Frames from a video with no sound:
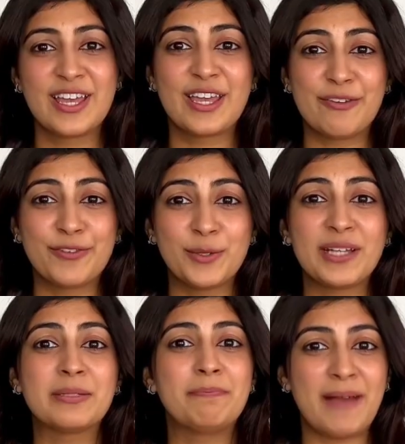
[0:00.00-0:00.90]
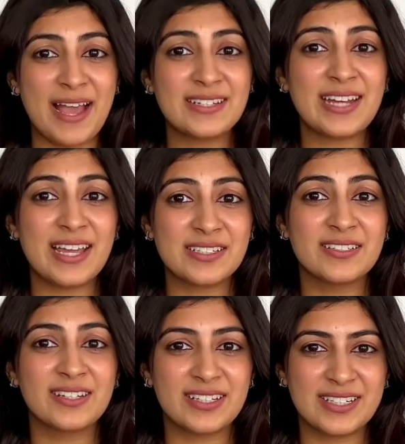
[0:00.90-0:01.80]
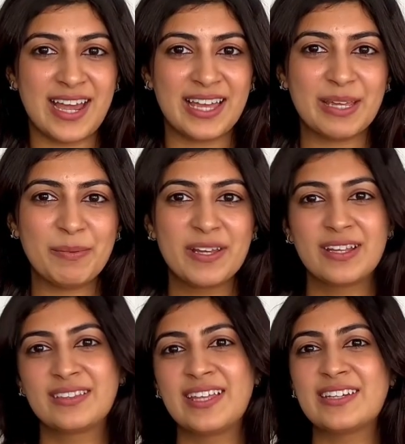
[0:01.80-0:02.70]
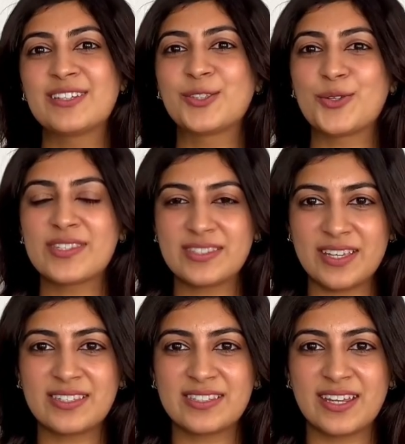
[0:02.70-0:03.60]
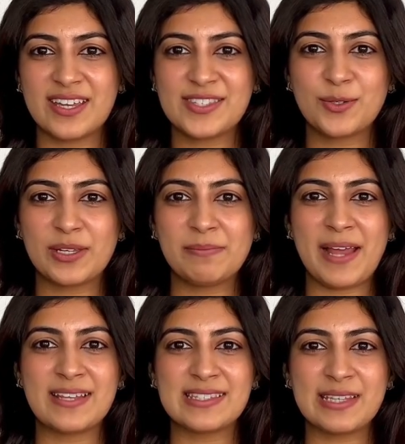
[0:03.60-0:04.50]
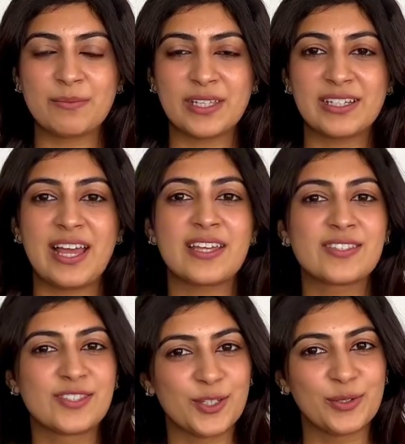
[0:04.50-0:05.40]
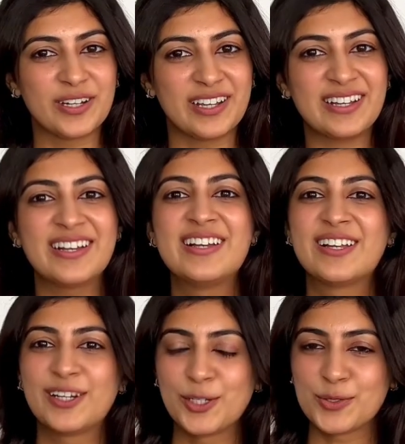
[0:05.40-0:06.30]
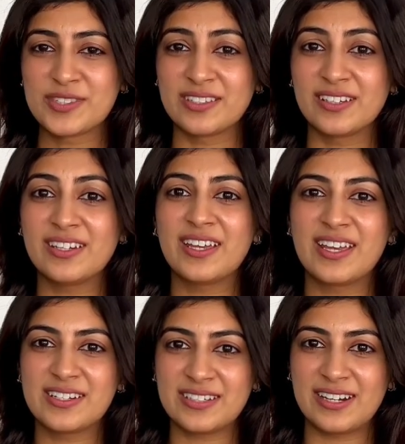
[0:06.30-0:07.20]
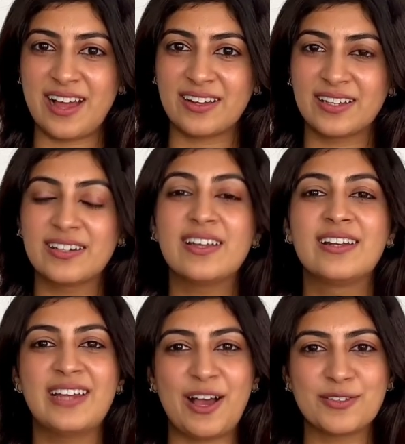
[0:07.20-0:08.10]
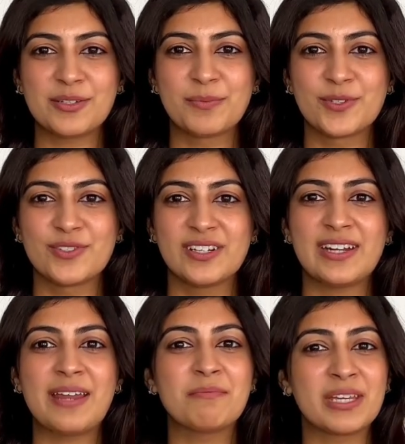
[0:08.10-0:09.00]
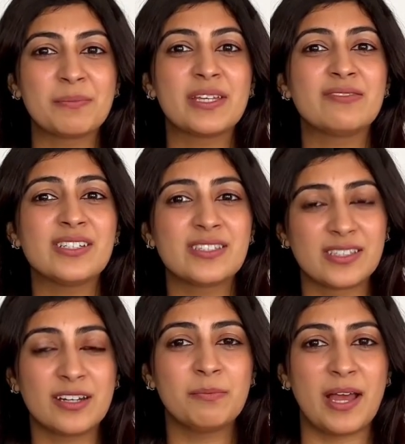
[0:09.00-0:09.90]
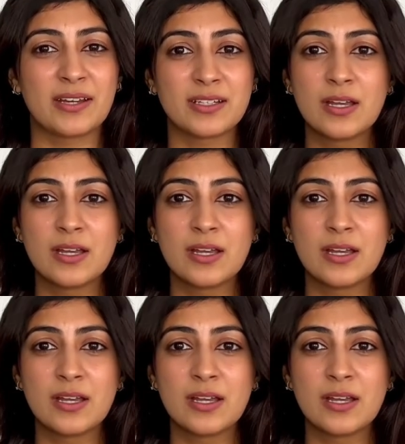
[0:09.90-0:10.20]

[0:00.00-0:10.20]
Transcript: If you are the packed itinerary type, then in those 6 days you can plan something like Zurich, Lucerne, Interlaken, Lauterbrunnen, and maybe even Zurich.